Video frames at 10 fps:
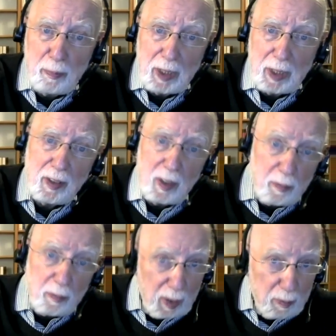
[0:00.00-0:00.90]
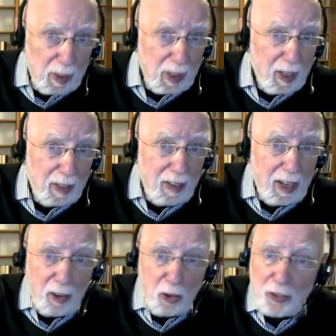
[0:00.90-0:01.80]
but maybe
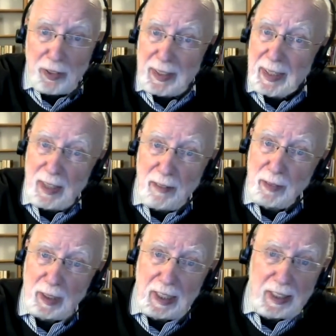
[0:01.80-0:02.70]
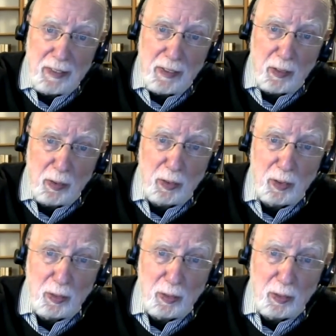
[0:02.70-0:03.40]
I already have at least